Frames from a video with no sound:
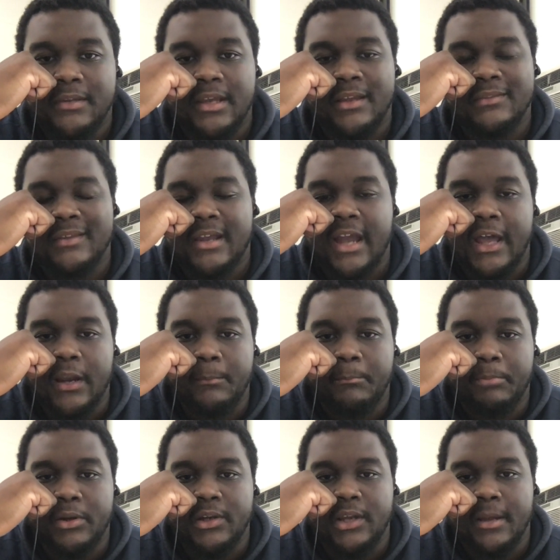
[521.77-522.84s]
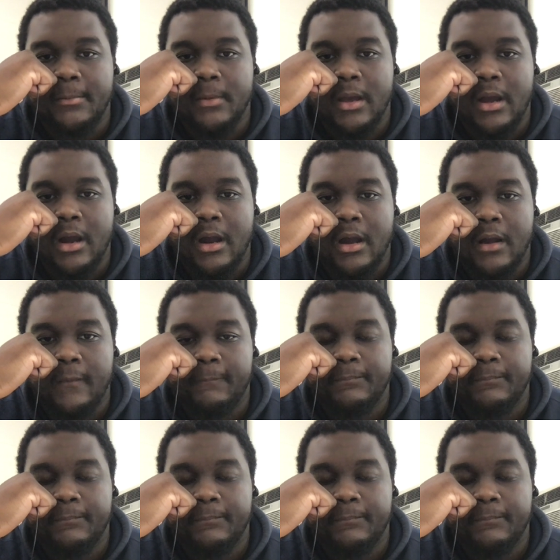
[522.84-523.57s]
They're kind of putting up a